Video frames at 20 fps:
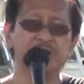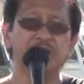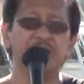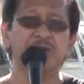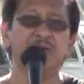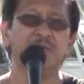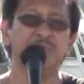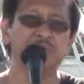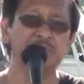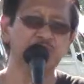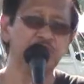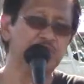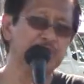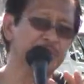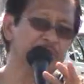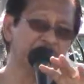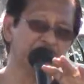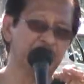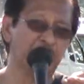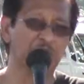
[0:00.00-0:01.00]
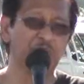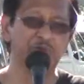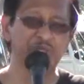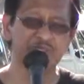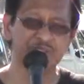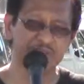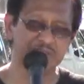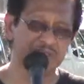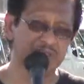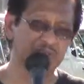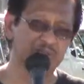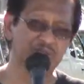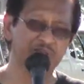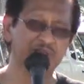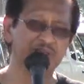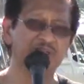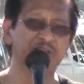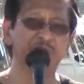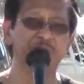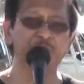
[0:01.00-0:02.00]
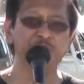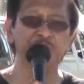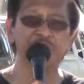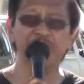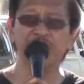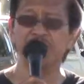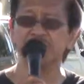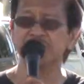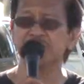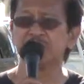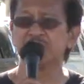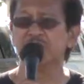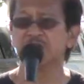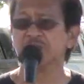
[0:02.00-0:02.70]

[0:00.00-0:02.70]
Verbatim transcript: Uh, Jimmy always uh, good in putting us